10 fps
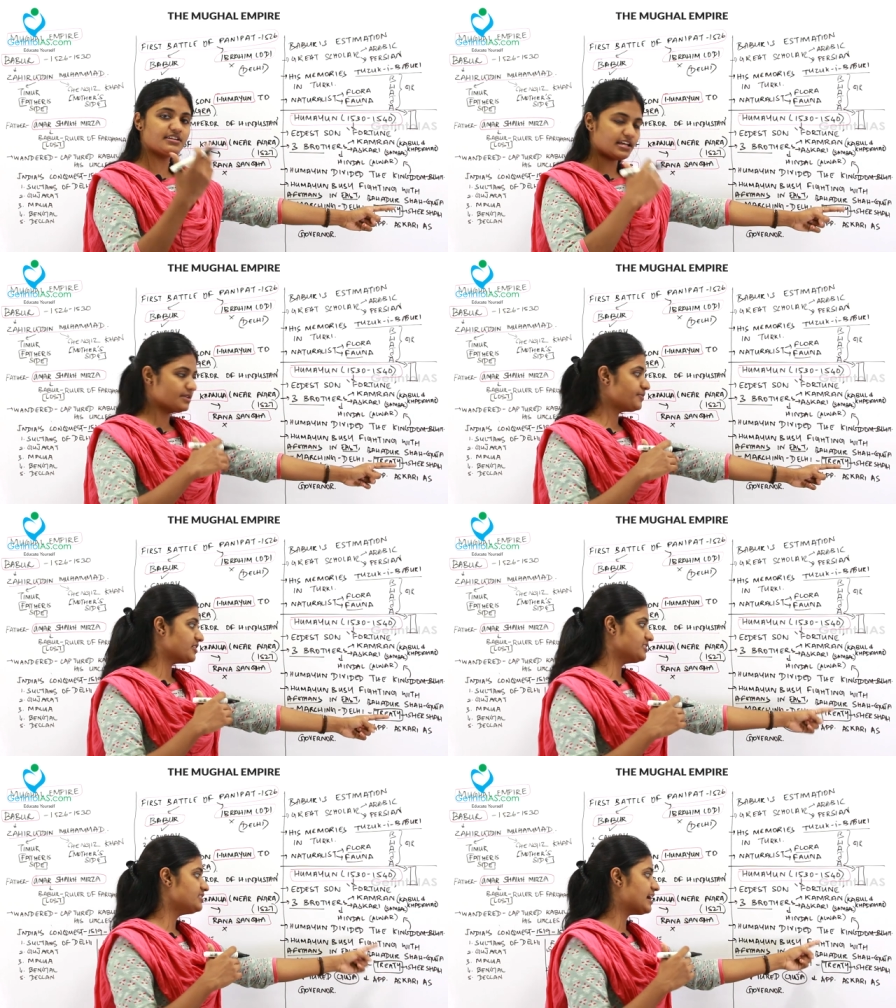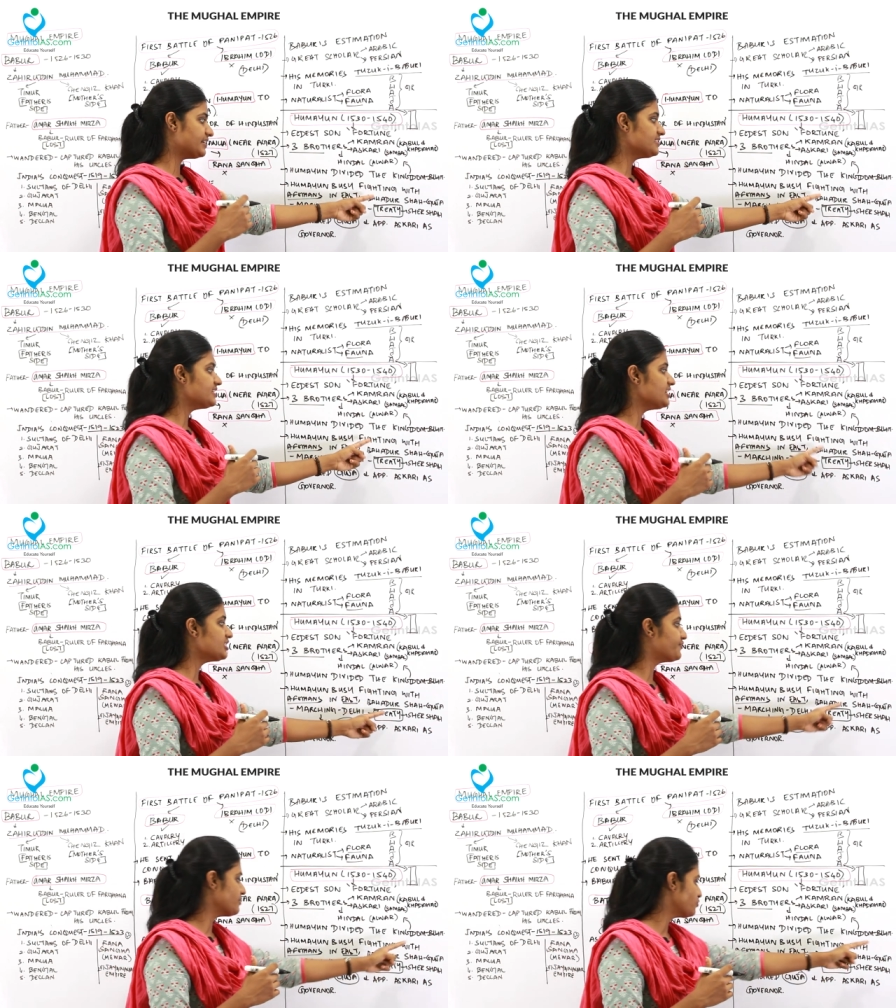is another person, that is, he
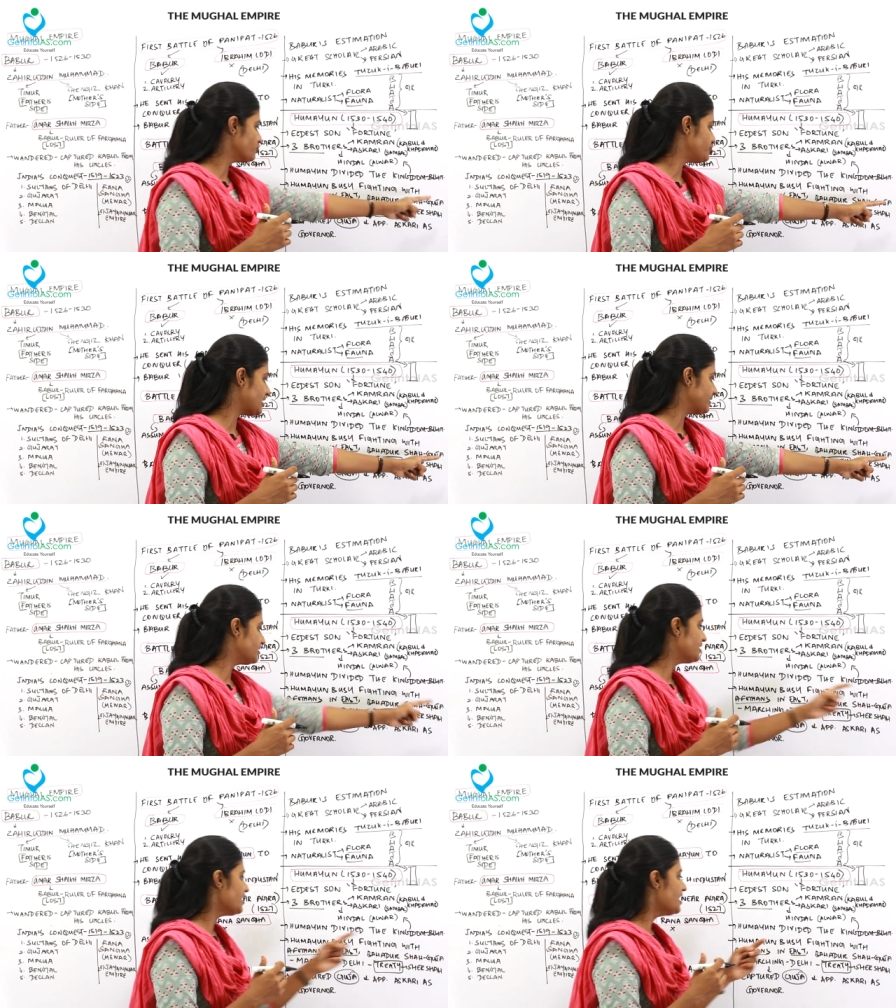is from Gujarat.